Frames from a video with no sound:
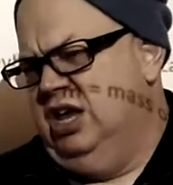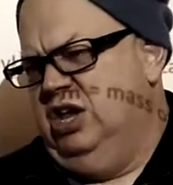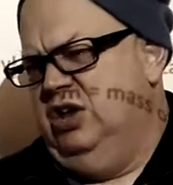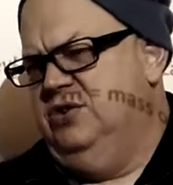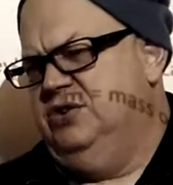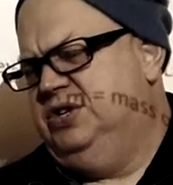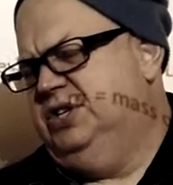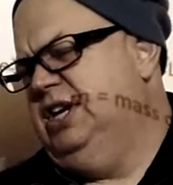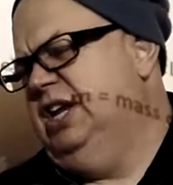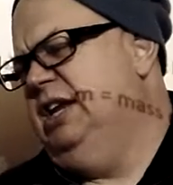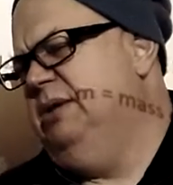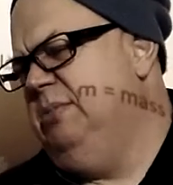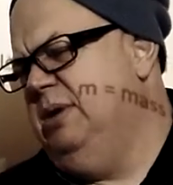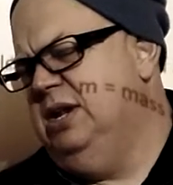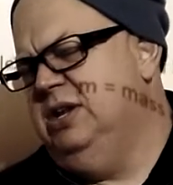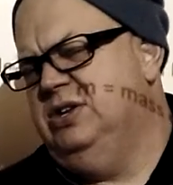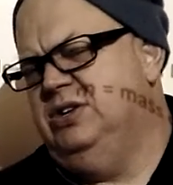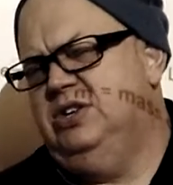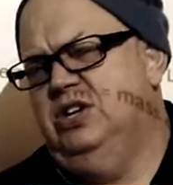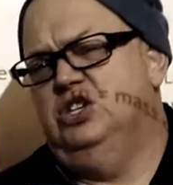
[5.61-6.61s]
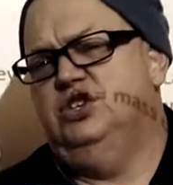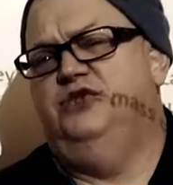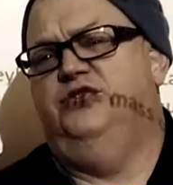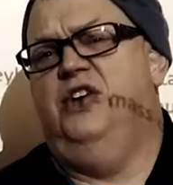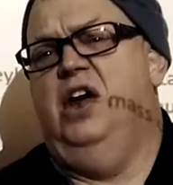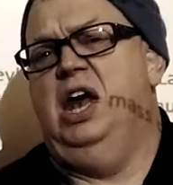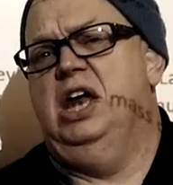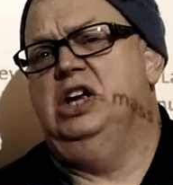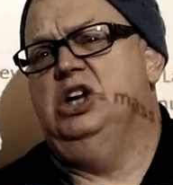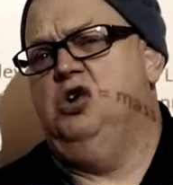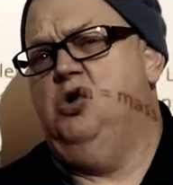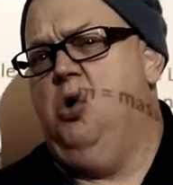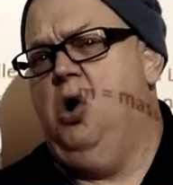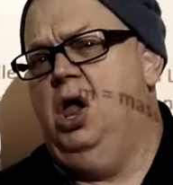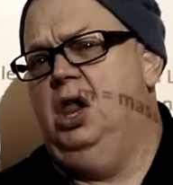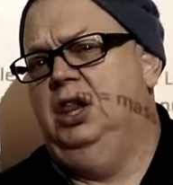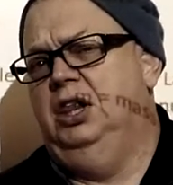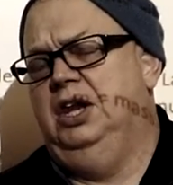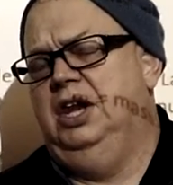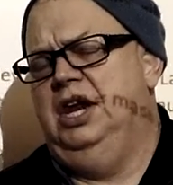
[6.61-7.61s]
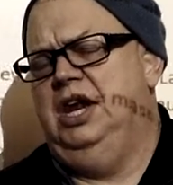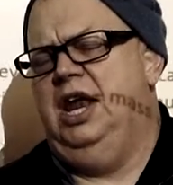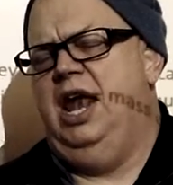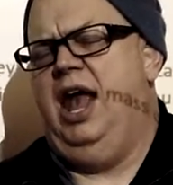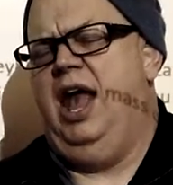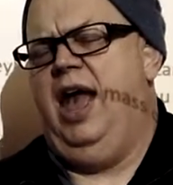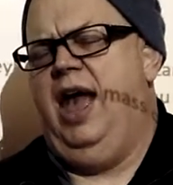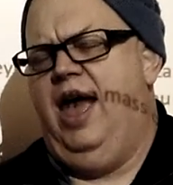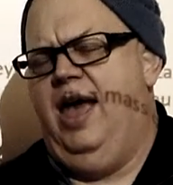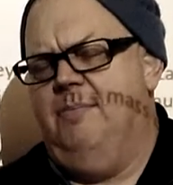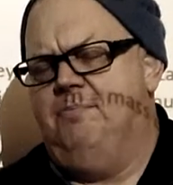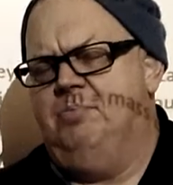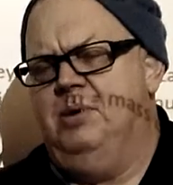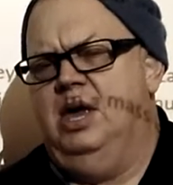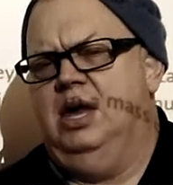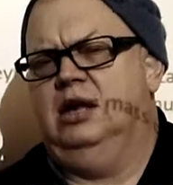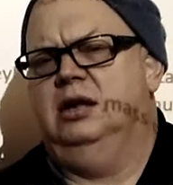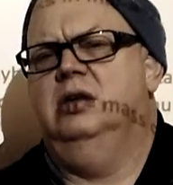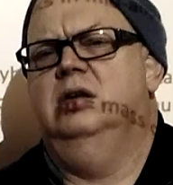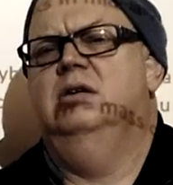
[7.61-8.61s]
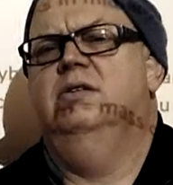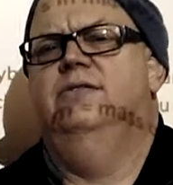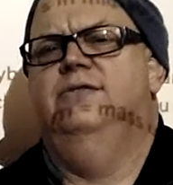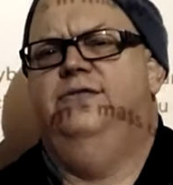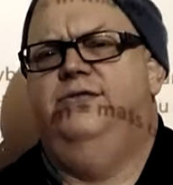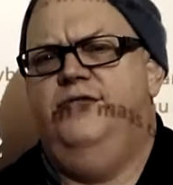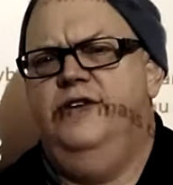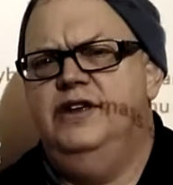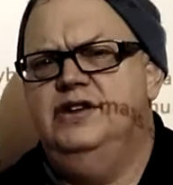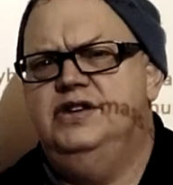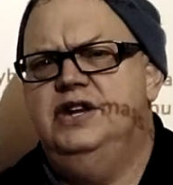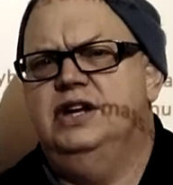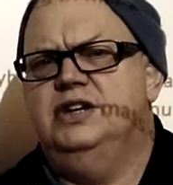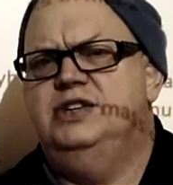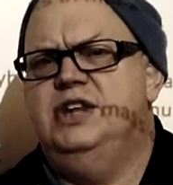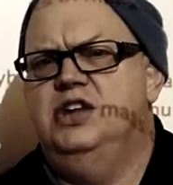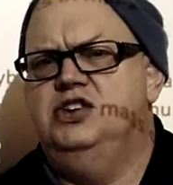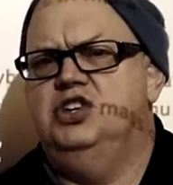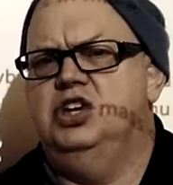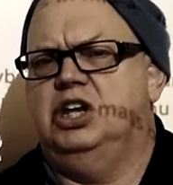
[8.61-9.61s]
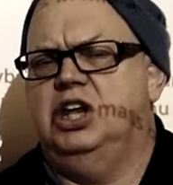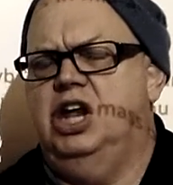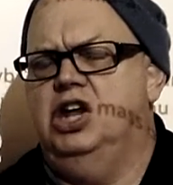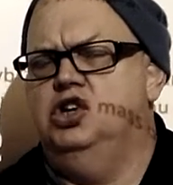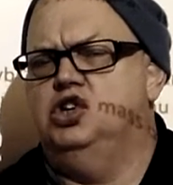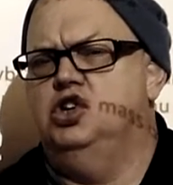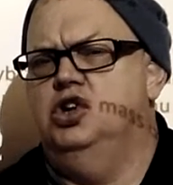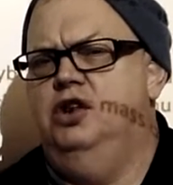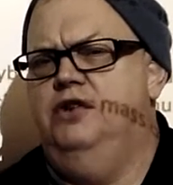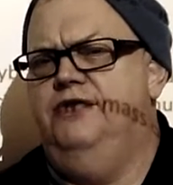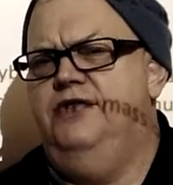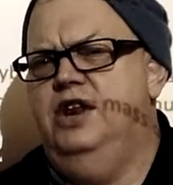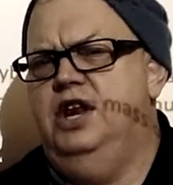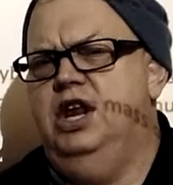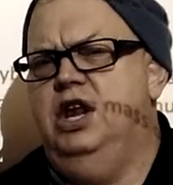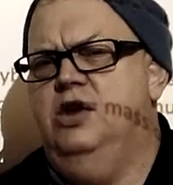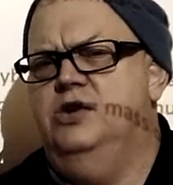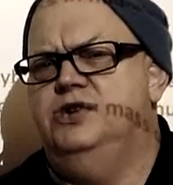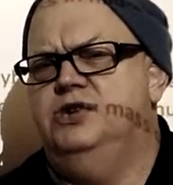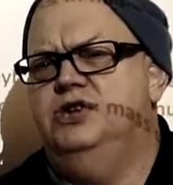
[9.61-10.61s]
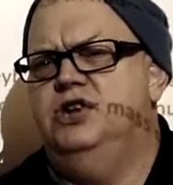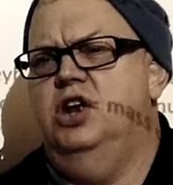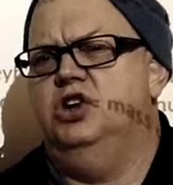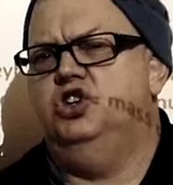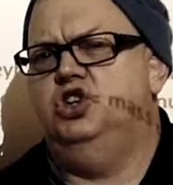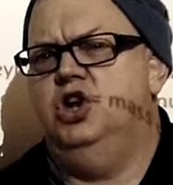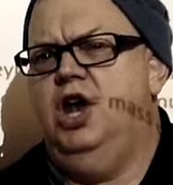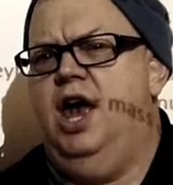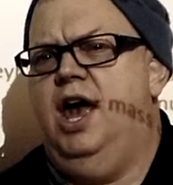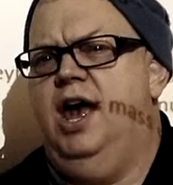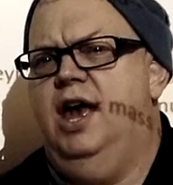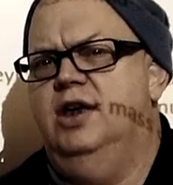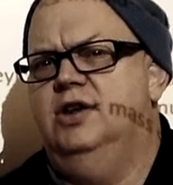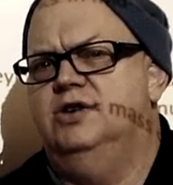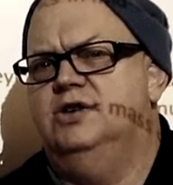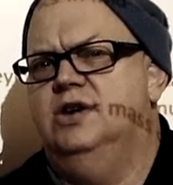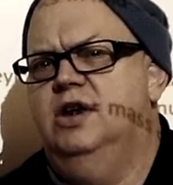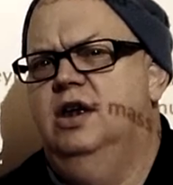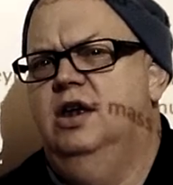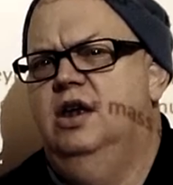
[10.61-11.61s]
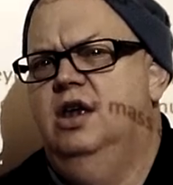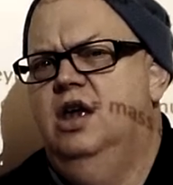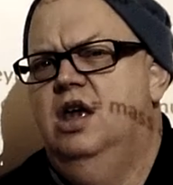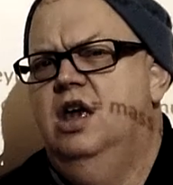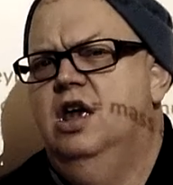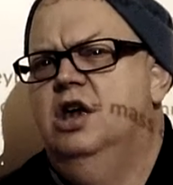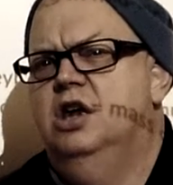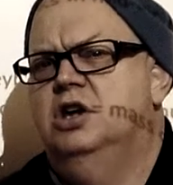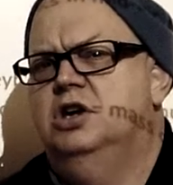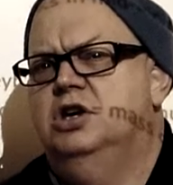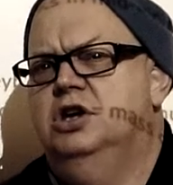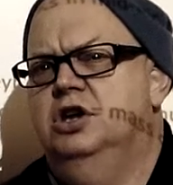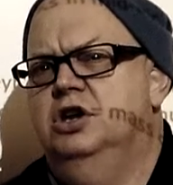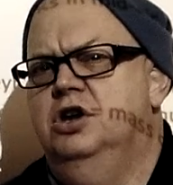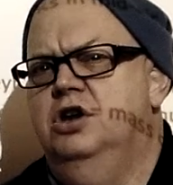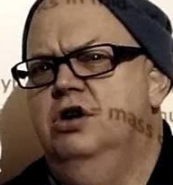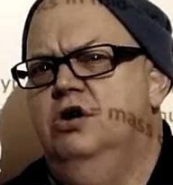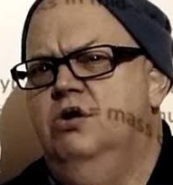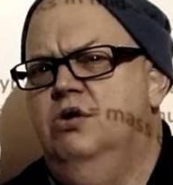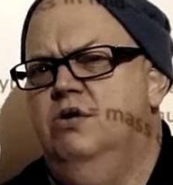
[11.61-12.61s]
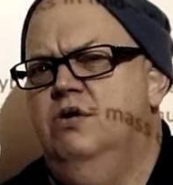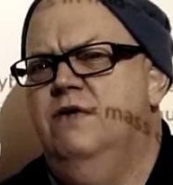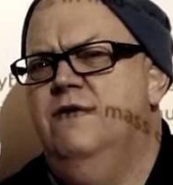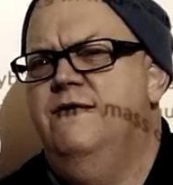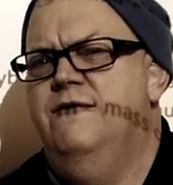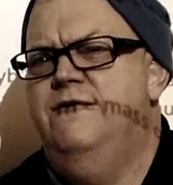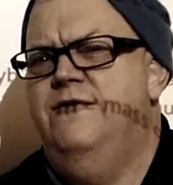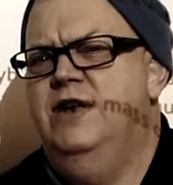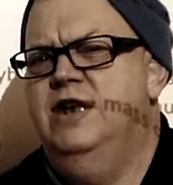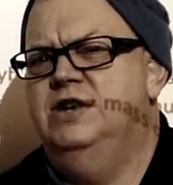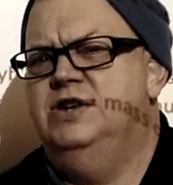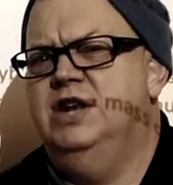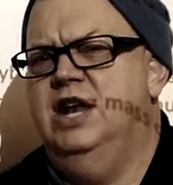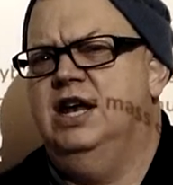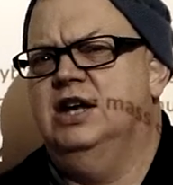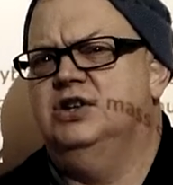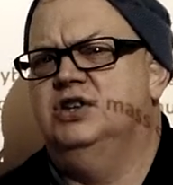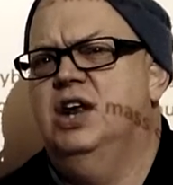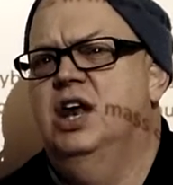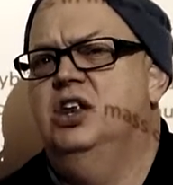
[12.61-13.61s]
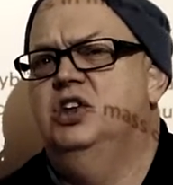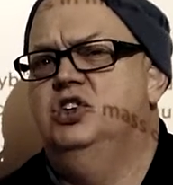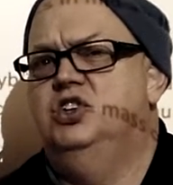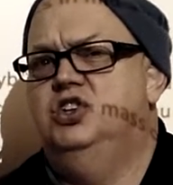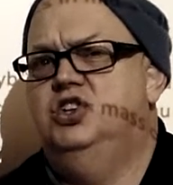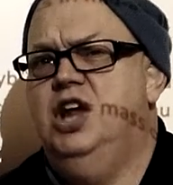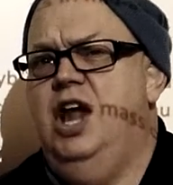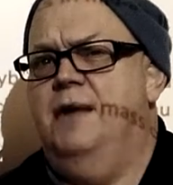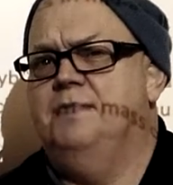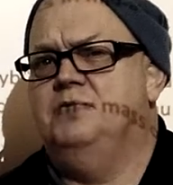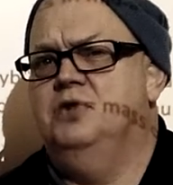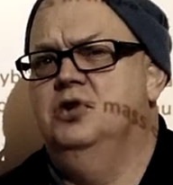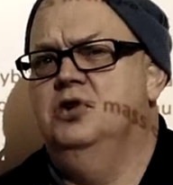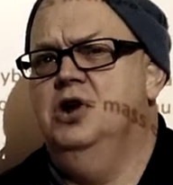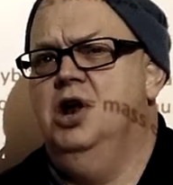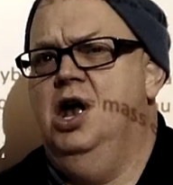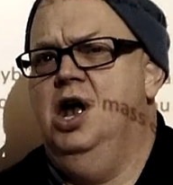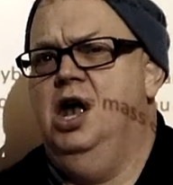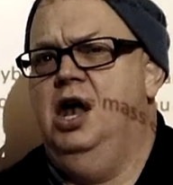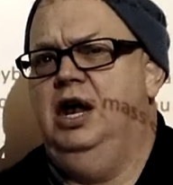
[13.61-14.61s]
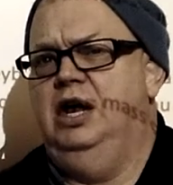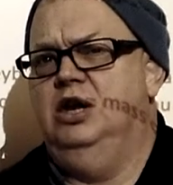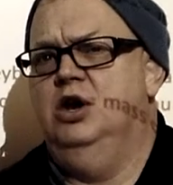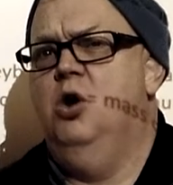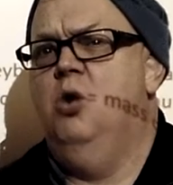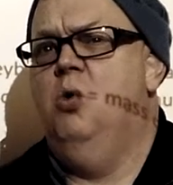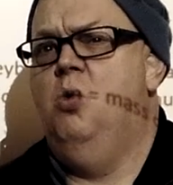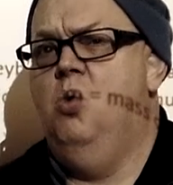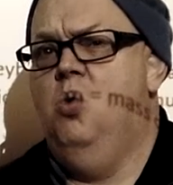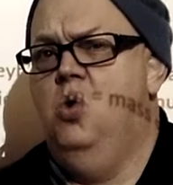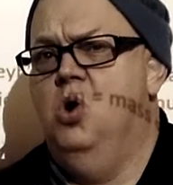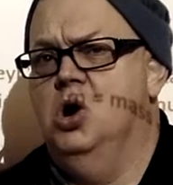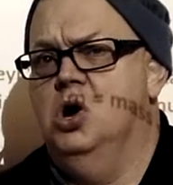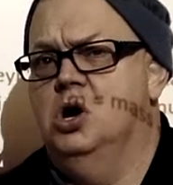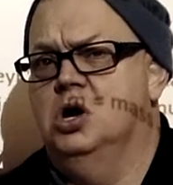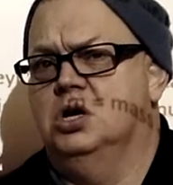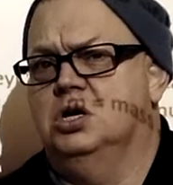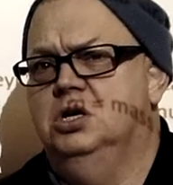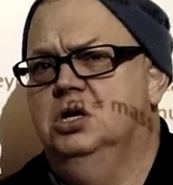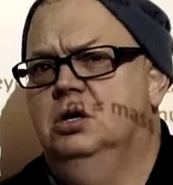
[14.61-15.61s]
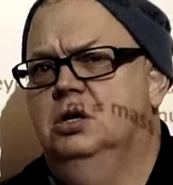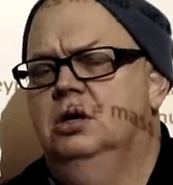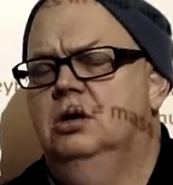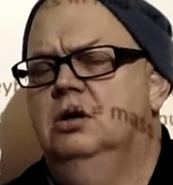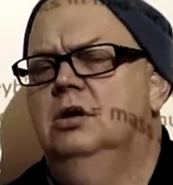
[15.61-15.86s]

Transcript: You've seen me in such fine quality, epic physics educational videos such as Canu, Physics, Chapter 9, Work,